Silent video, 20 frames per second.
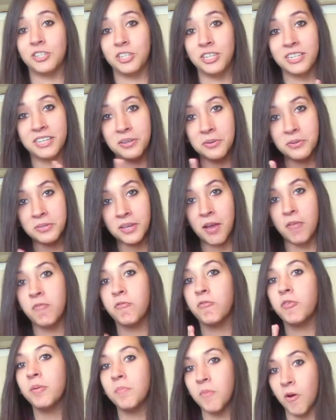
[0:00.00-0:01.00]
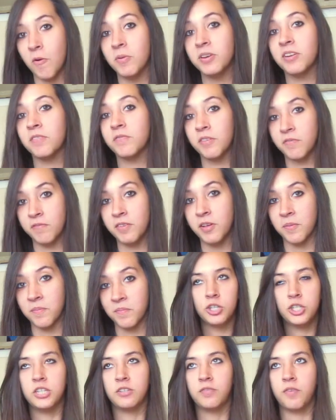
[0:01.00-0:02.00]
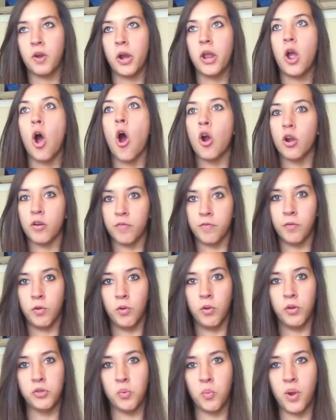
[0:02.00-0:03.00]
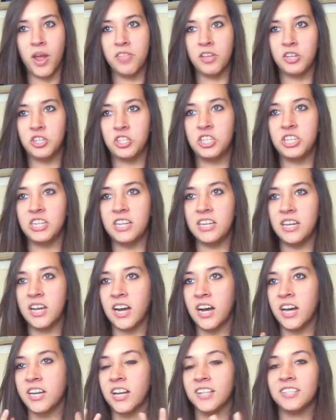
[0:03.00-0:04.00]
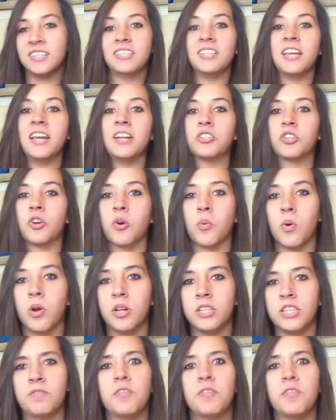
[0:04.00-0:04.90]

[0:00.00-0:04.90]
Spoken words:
She kills every moment of the film. She's very artful in the way that she enunciates her words.